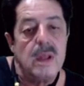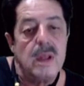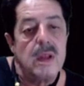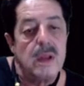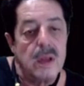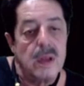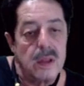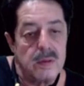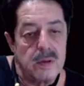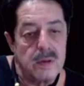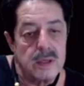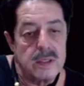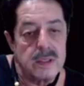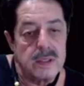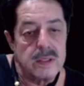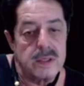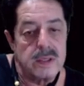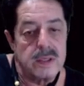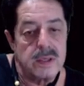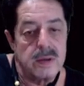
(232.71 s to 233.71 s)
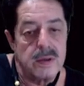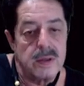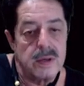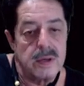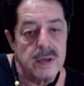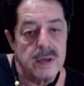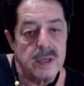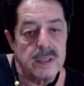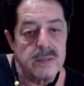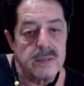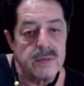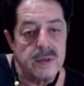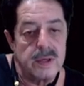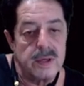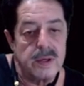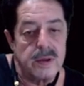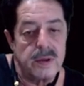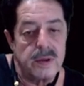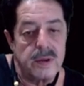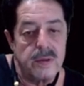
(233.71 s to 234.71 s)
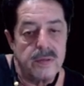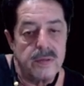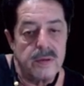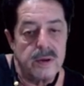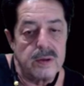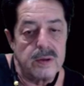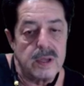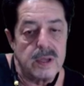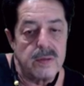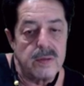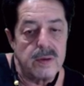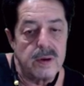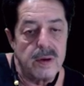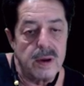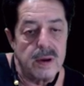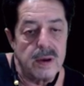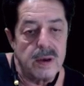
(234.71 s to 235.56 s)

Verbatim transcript: Otherwise, I'll see you on the next video. You folks have a great